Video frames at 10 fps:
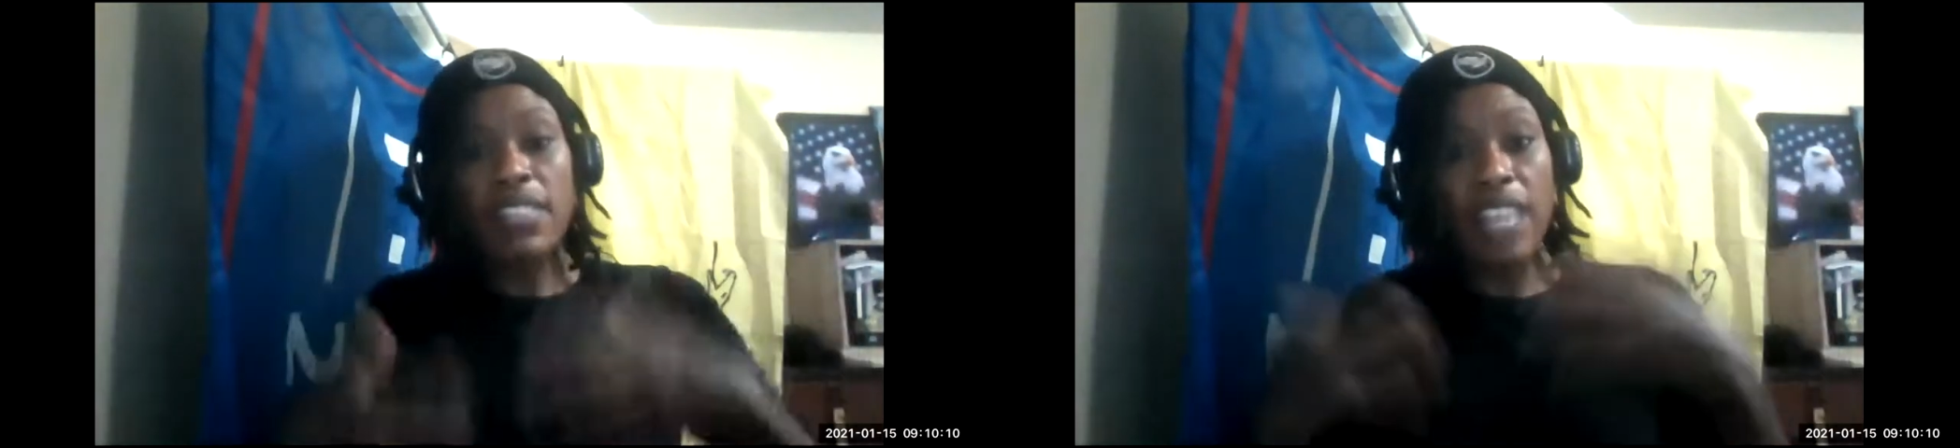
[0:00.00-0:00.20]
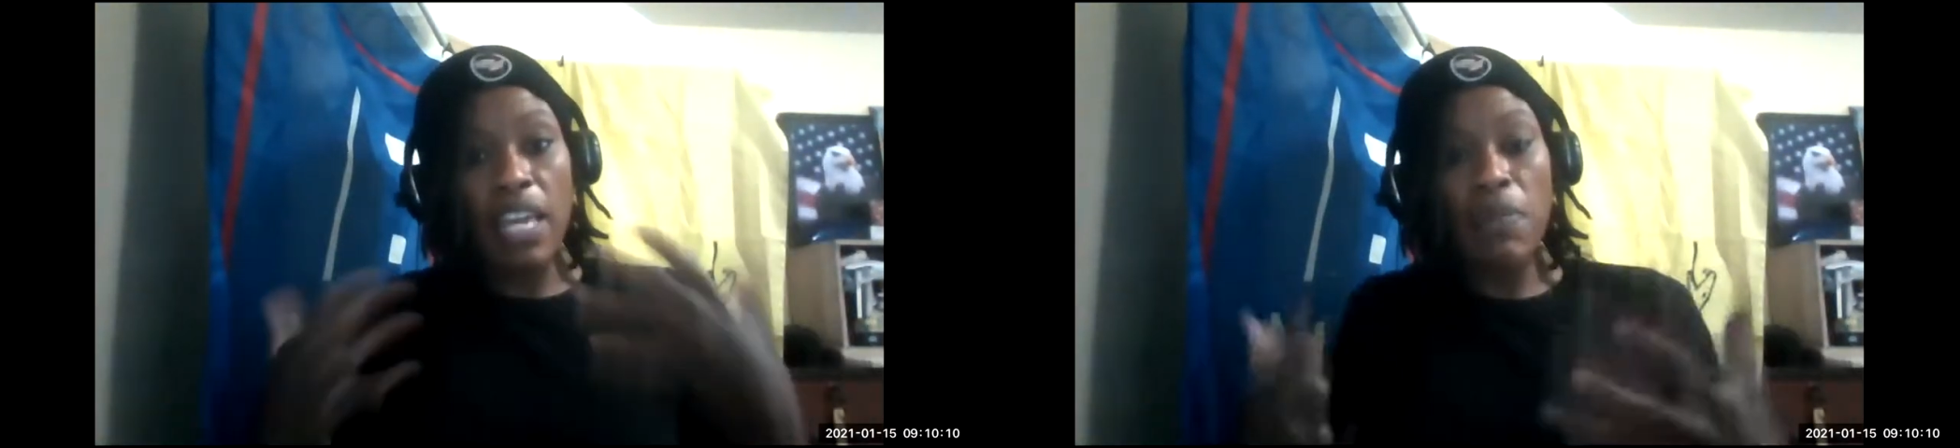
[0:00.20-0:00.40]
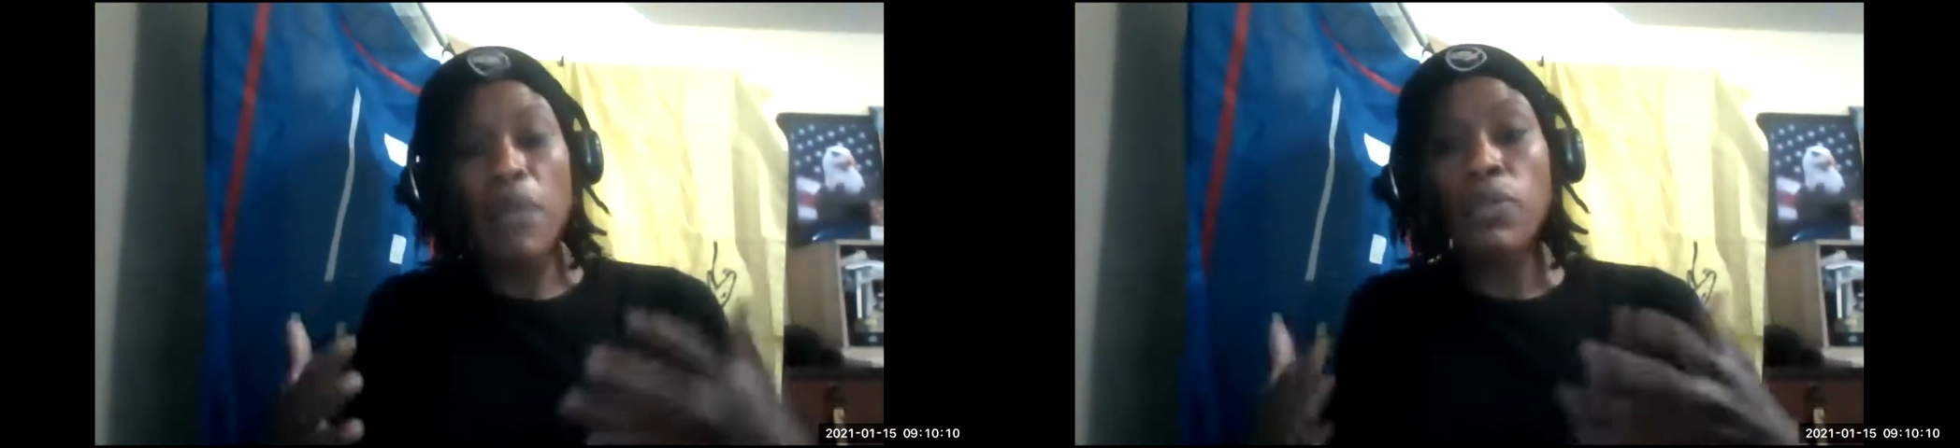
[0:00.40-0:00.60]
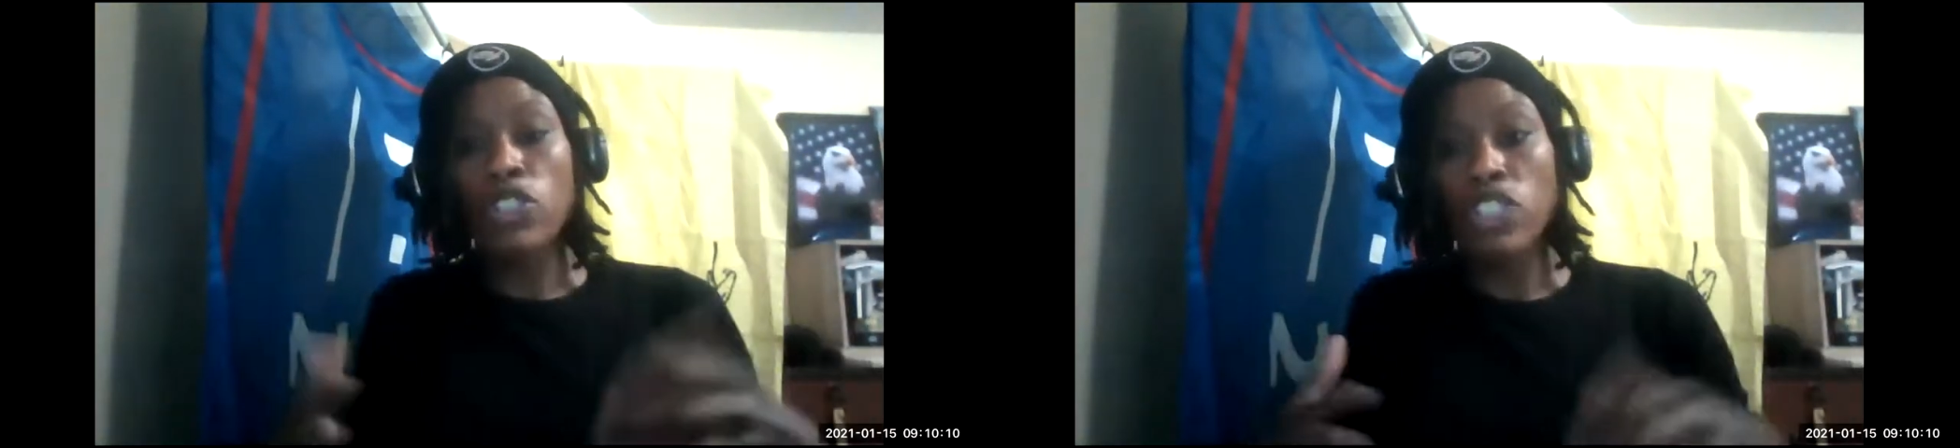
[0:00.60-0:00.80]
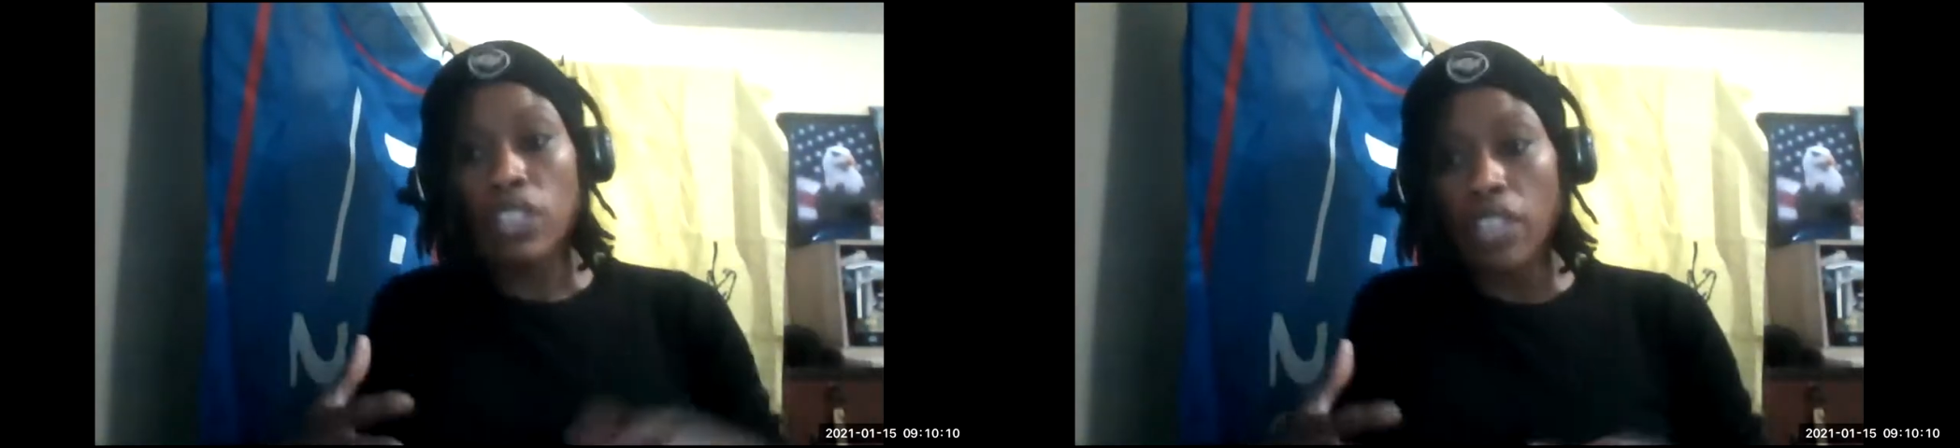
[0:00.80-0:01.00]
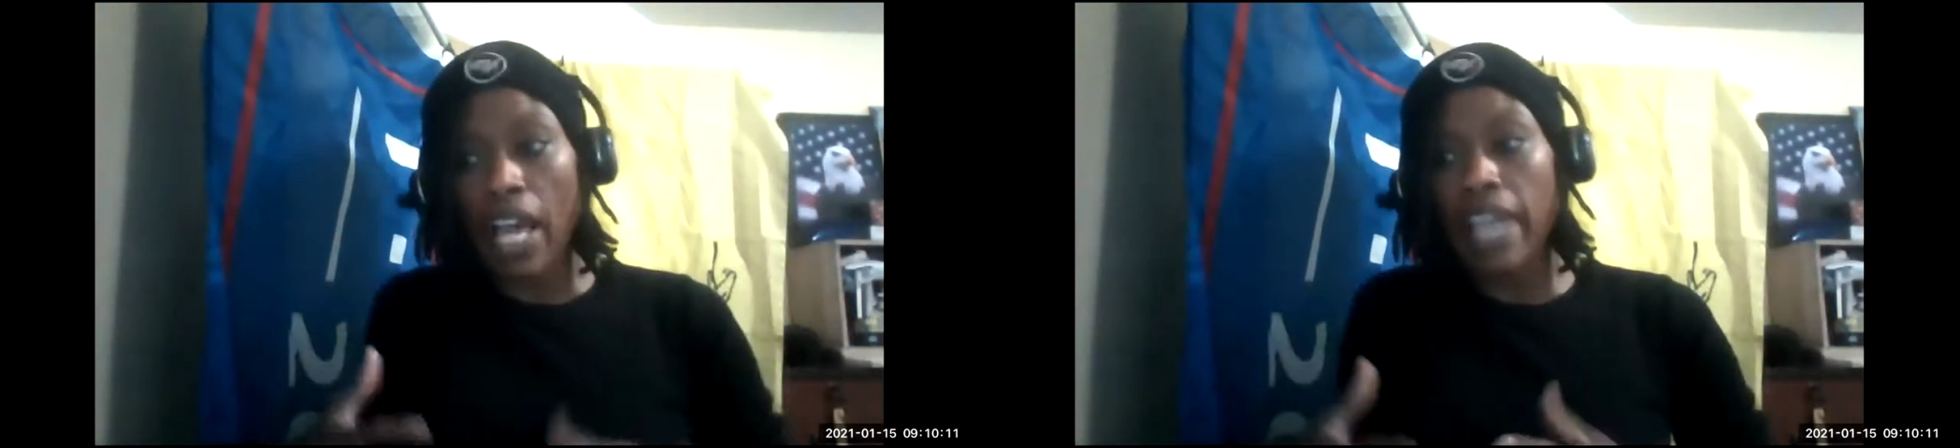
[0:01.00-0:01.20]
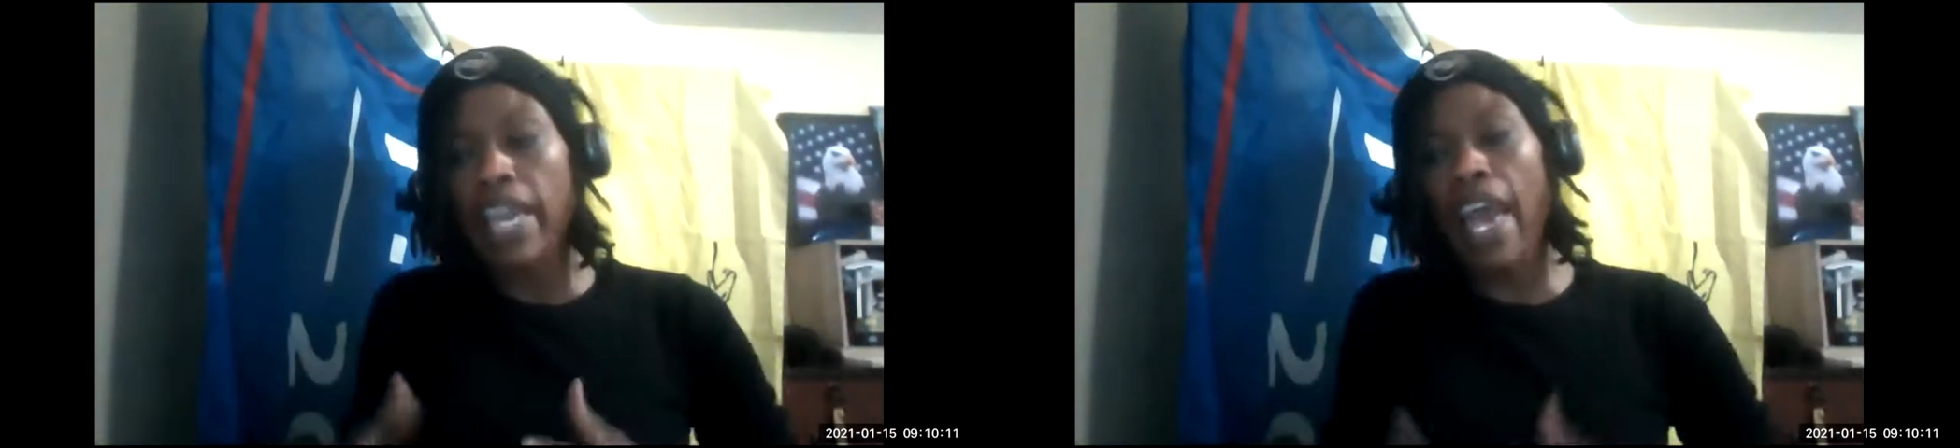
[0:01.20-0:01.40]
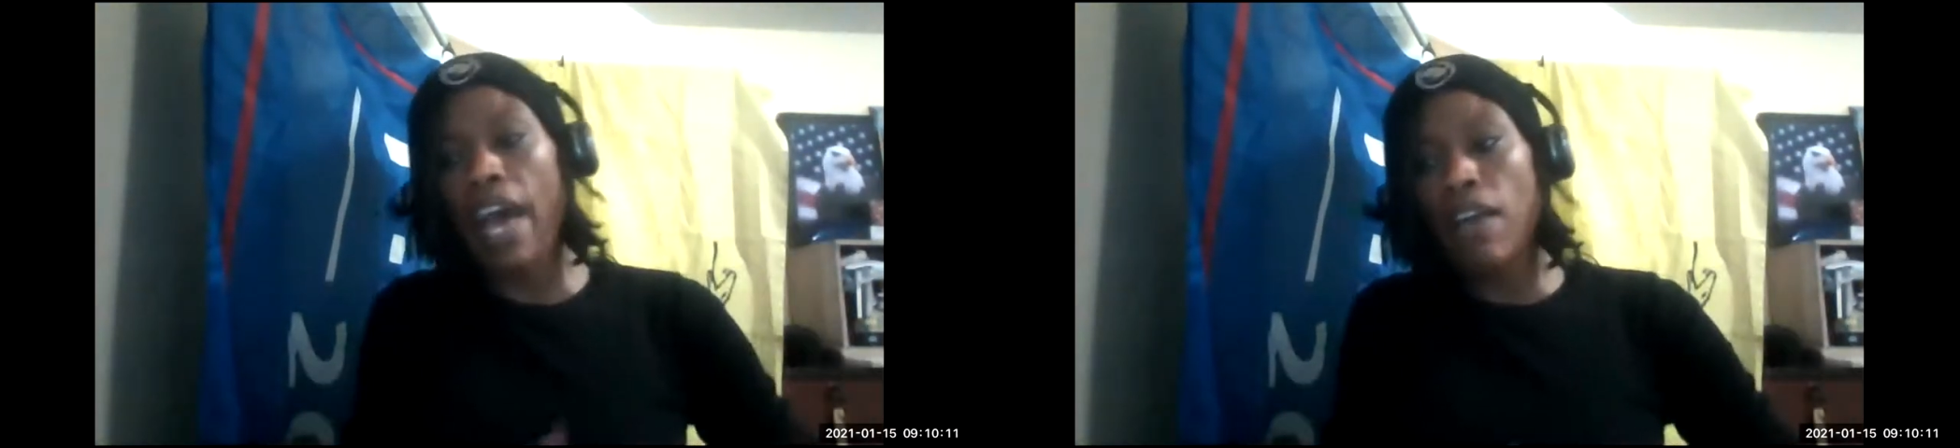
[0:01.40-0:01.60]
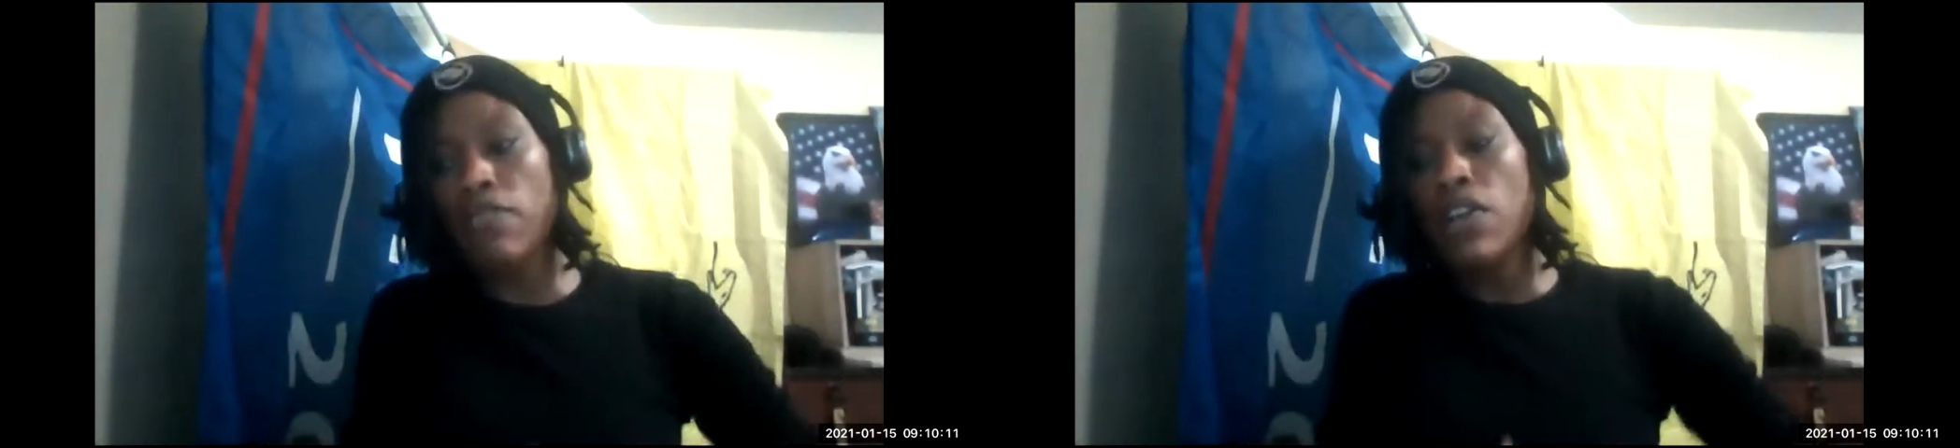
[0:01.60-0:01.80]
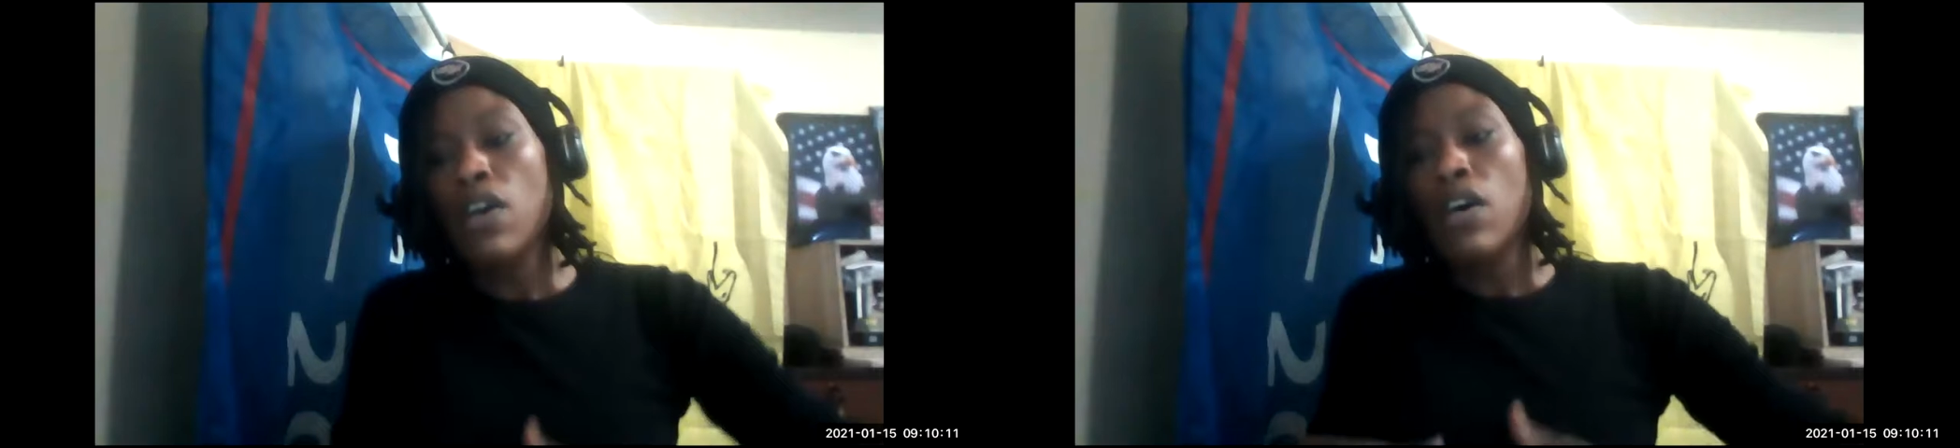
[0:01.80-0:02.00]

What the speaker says: saying people should like have